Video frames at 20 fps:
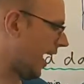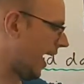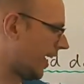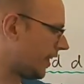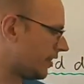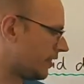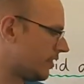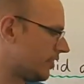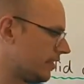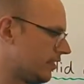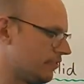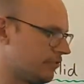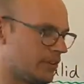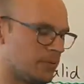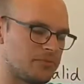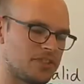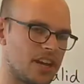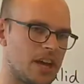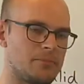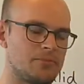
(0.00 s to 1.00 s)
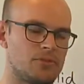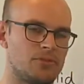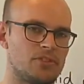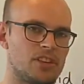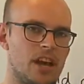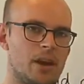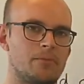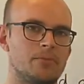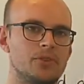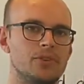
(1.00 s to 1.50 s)
And from time to
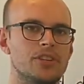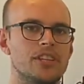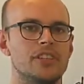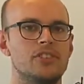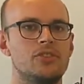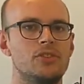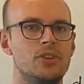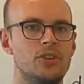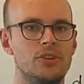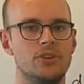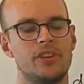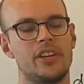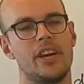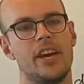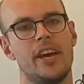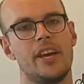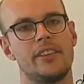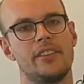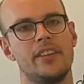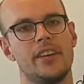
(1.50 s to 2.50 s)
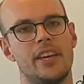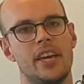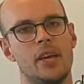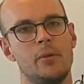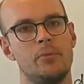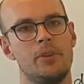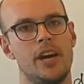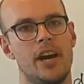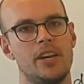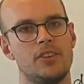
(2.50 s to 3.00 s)
time, you need to look at the
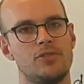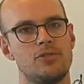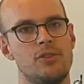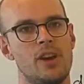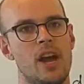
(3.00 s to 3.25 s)
KPIs